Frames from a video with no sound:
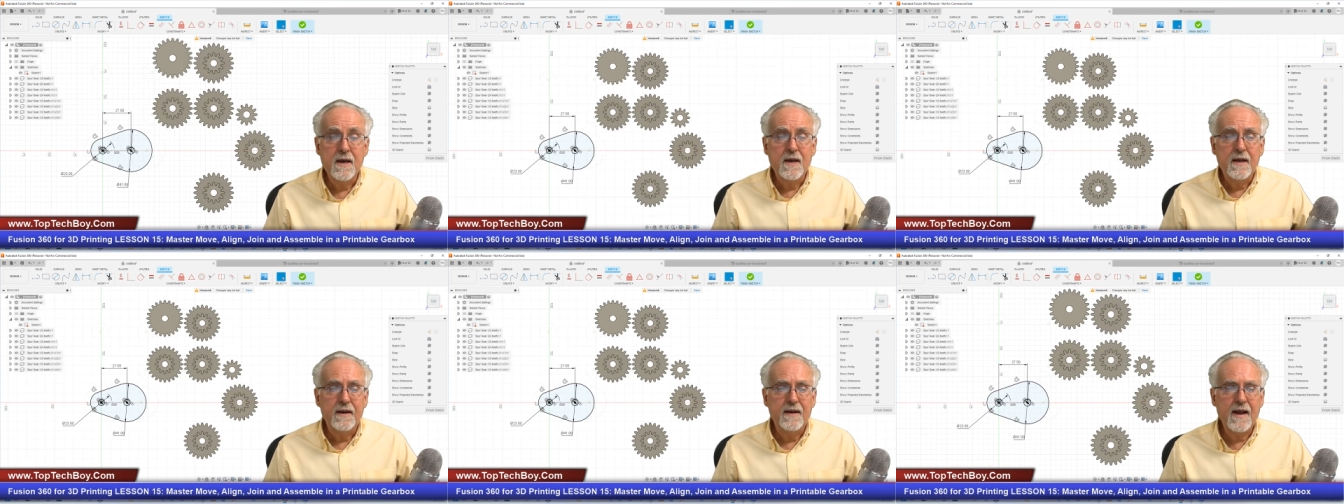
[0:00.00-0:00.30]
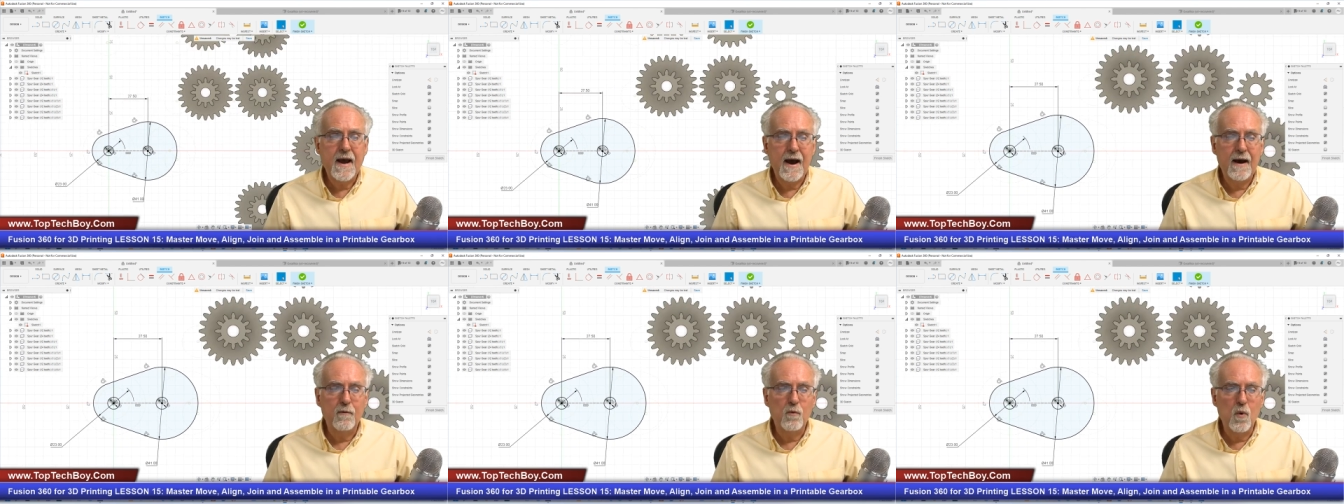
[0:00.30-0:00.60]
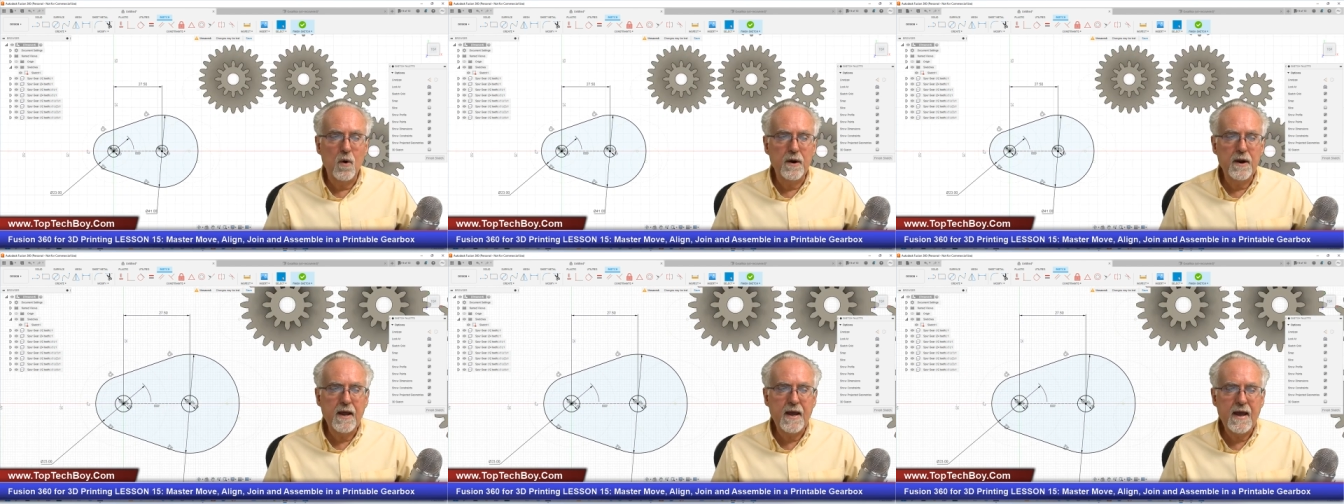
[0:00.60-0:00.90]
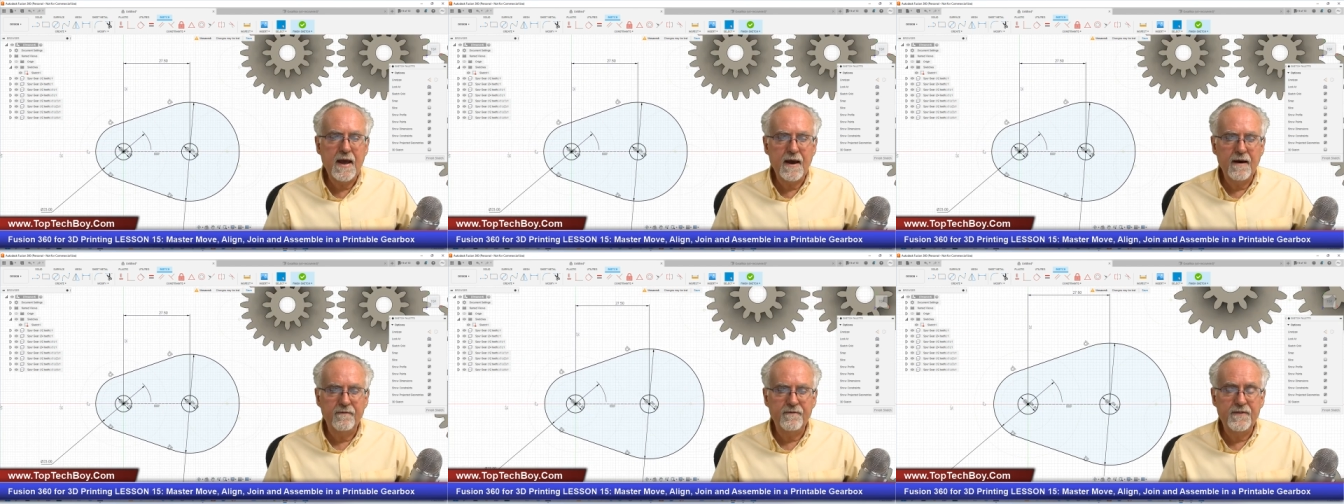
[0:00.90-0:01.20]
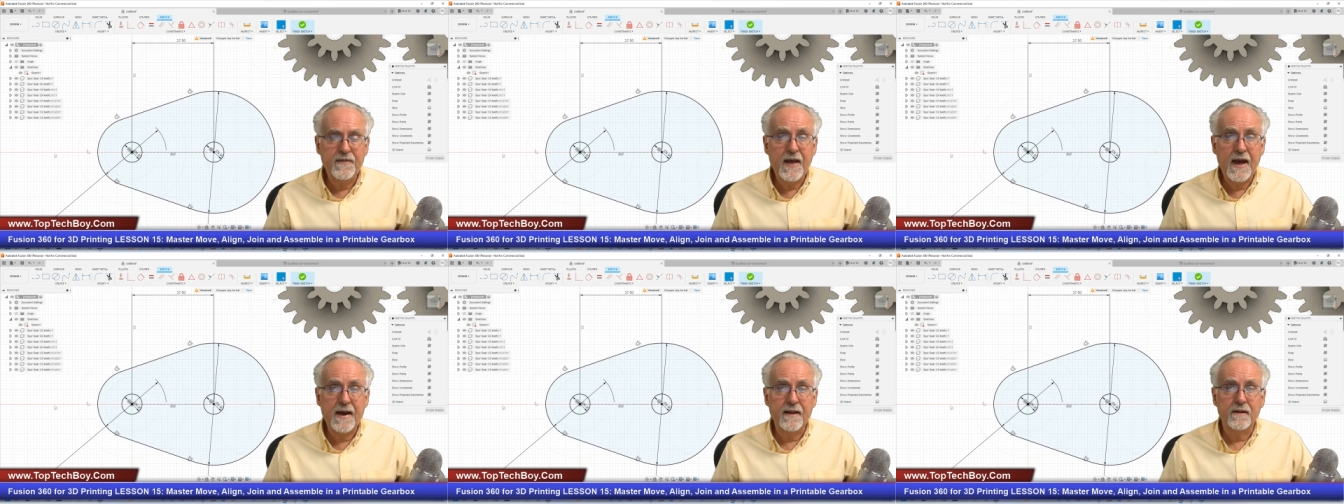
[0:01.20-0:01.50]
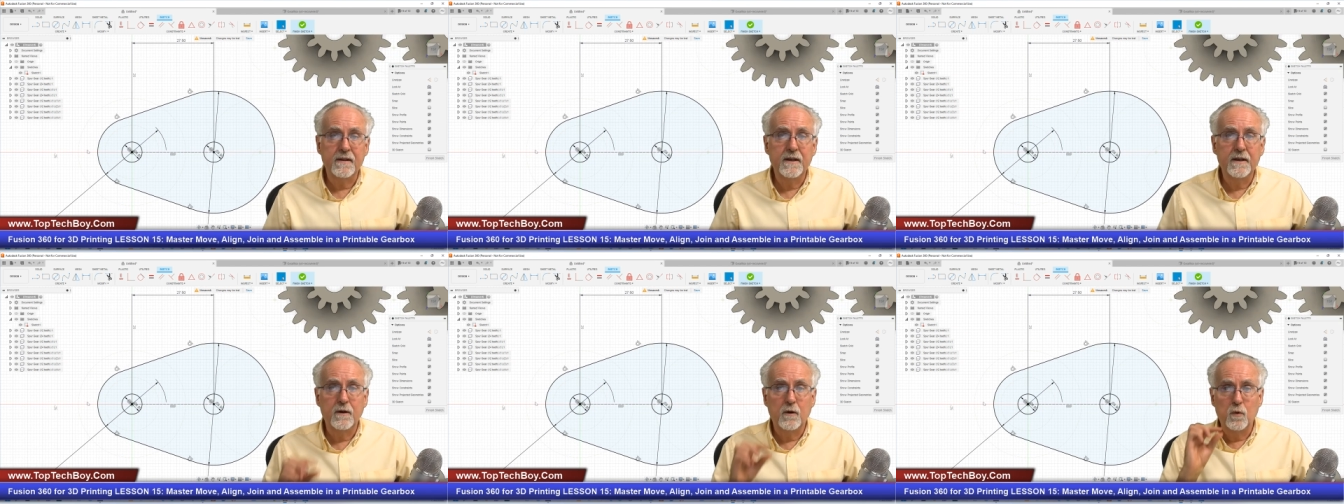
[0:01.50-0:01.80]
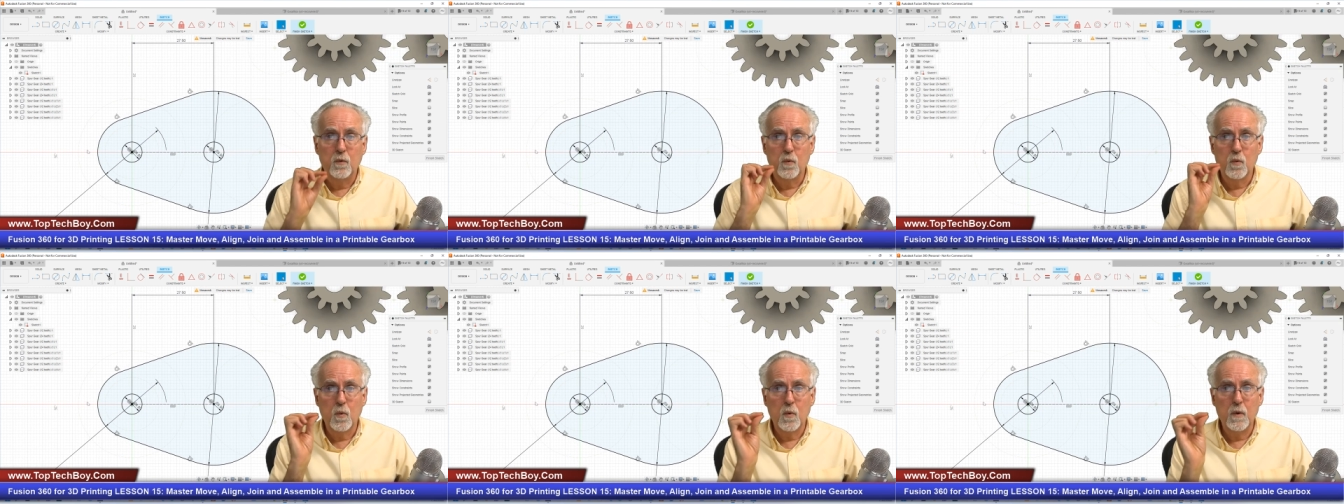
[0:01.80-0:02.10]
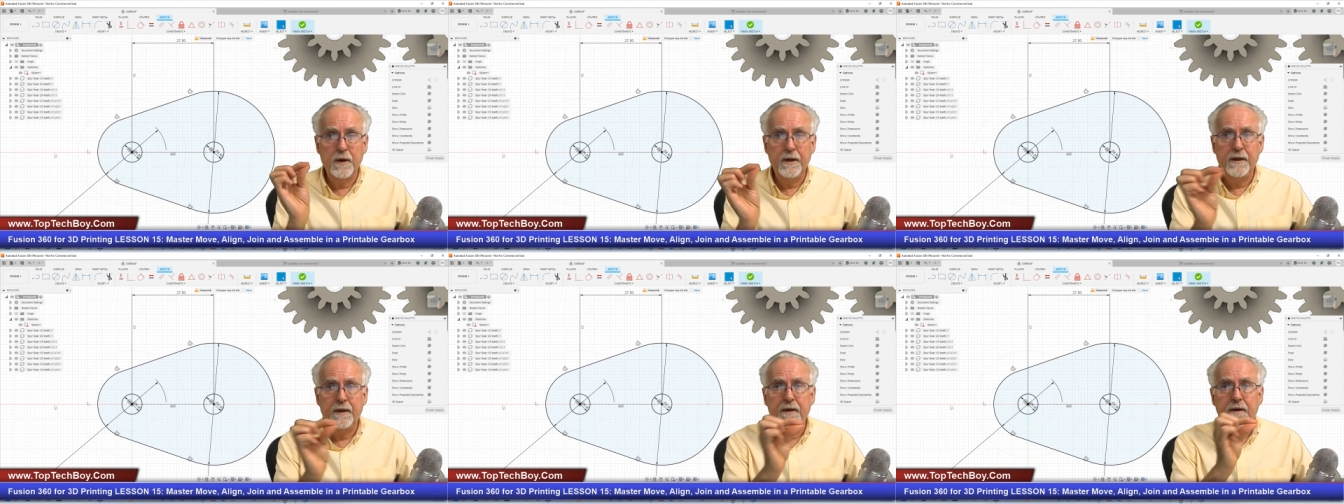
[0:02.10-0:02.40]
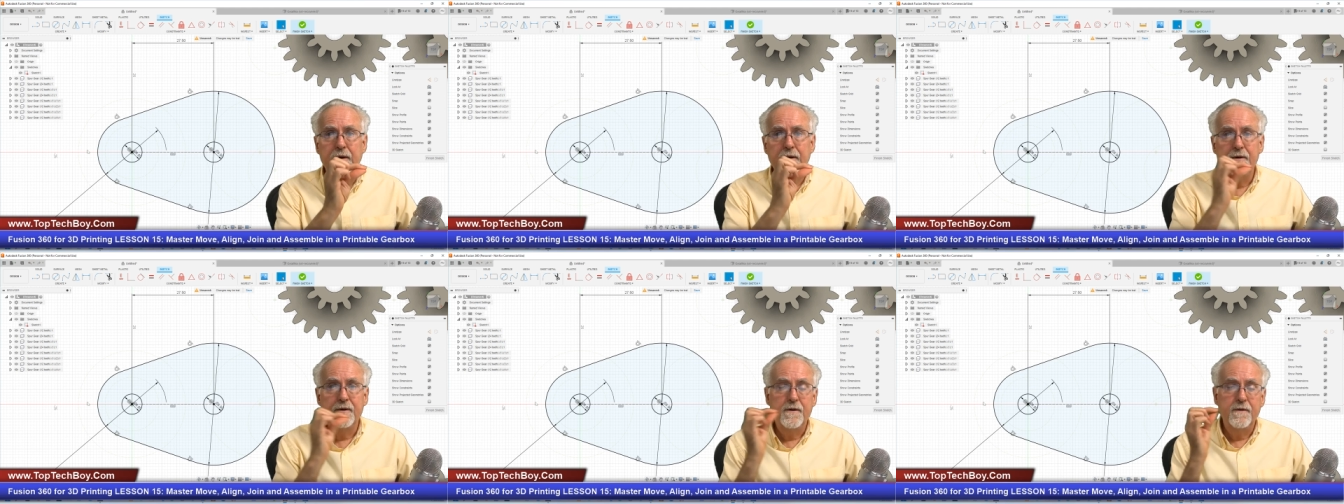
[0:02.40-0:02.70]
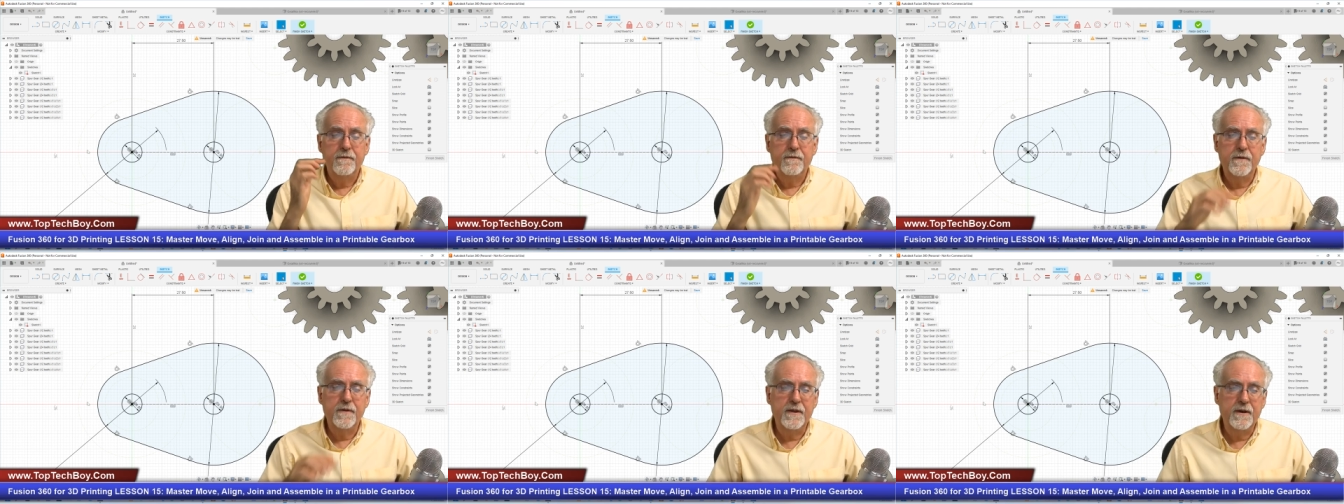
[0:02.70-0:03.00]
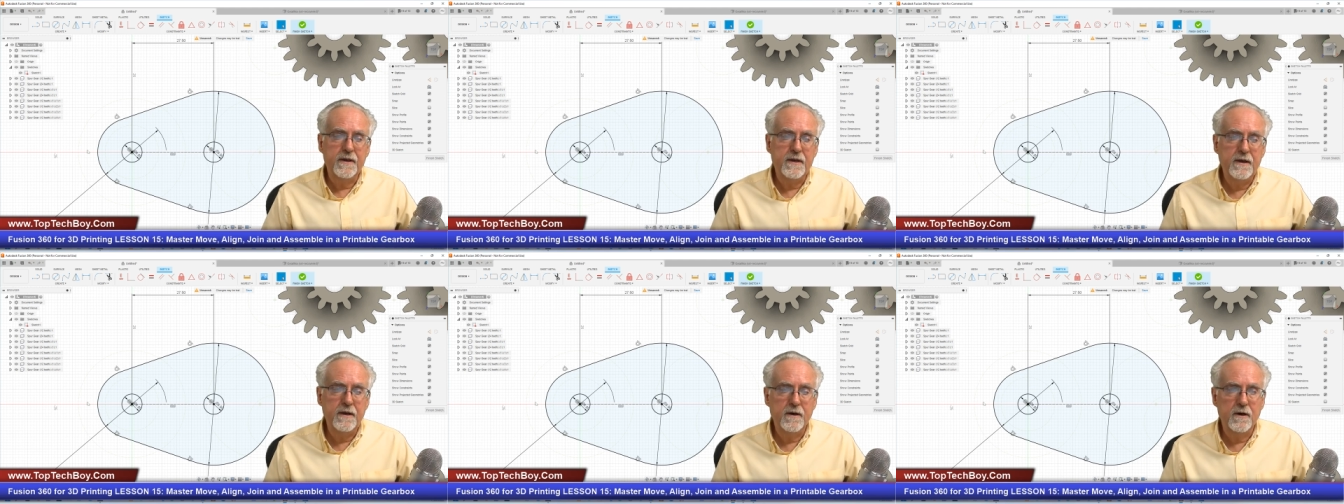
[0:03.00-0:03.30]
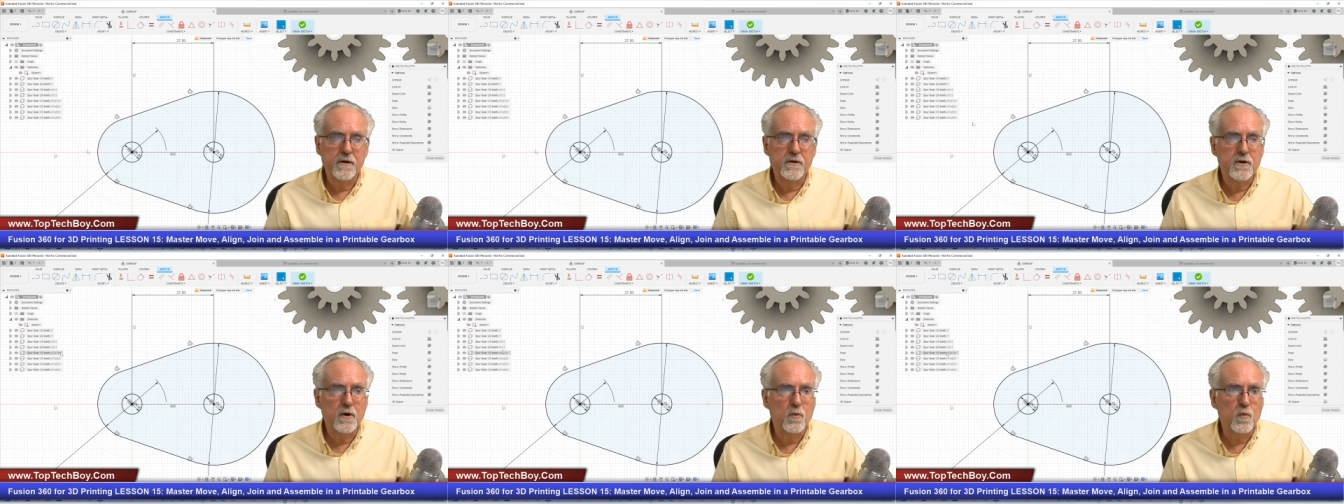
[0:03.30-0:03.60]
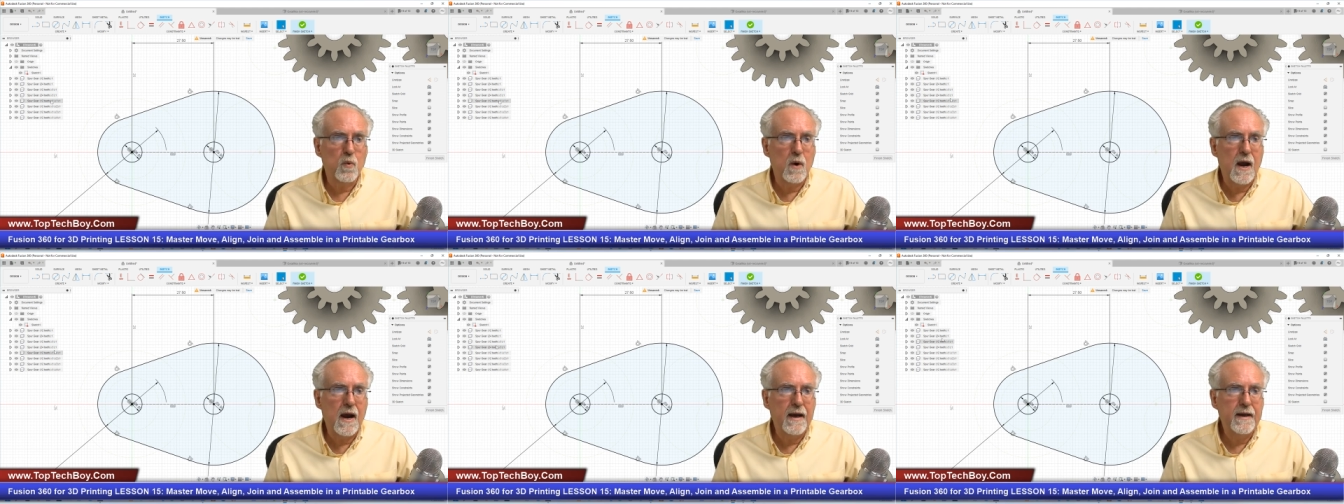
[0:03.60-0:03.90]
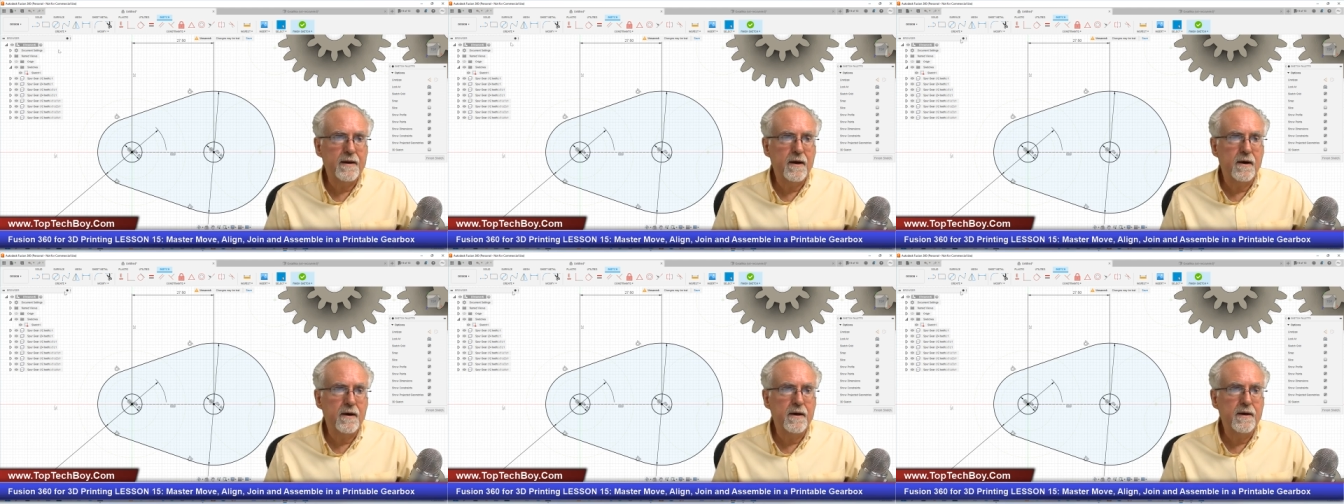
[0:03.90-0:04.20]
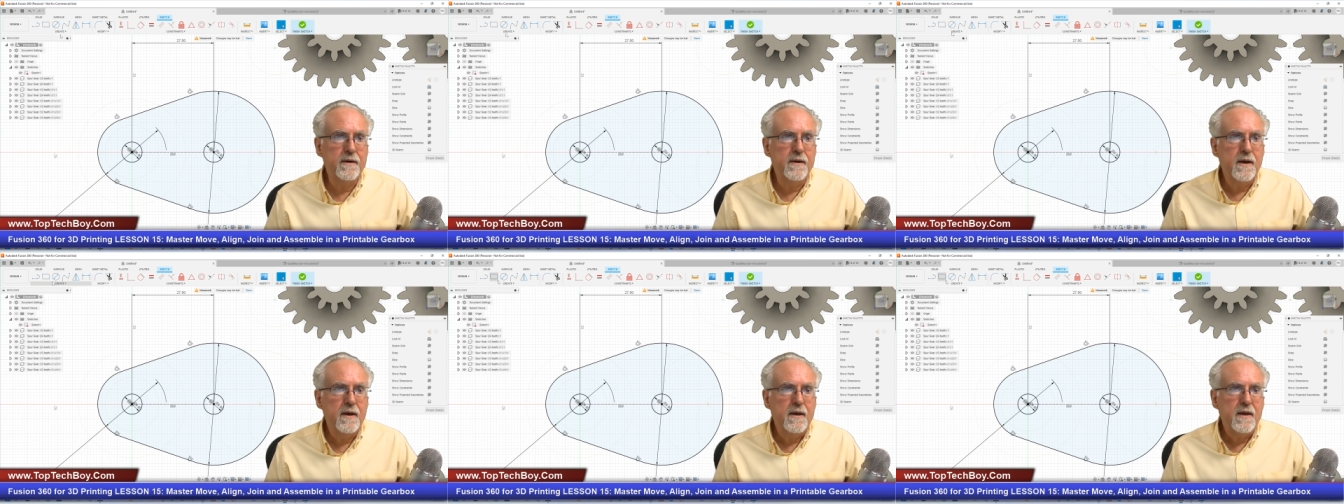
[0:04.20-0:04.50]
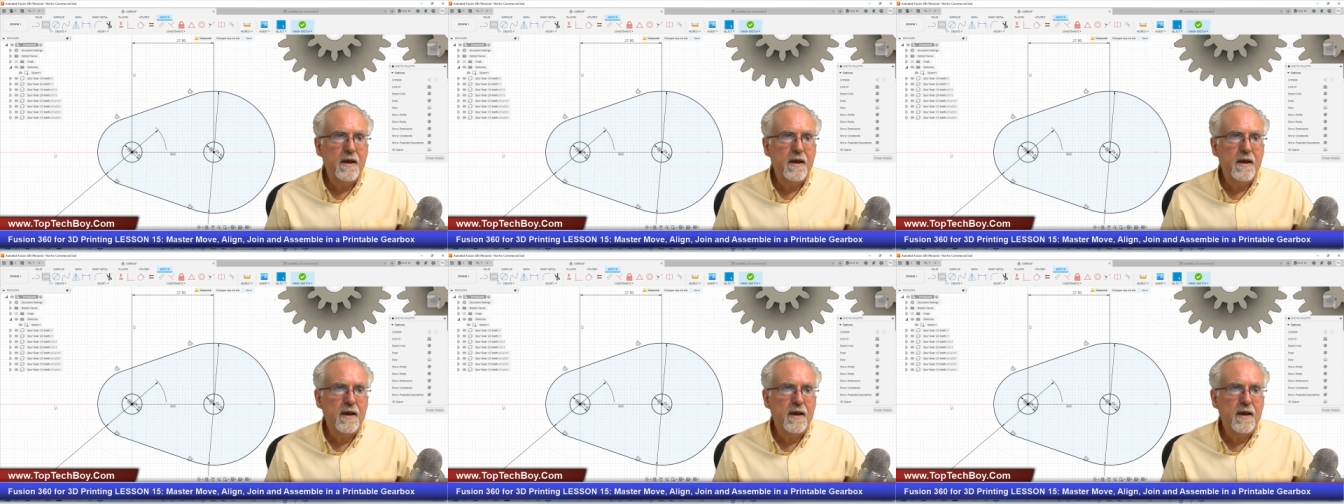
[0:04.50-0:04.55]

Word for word: now I want to have that little ring for the gear to ride on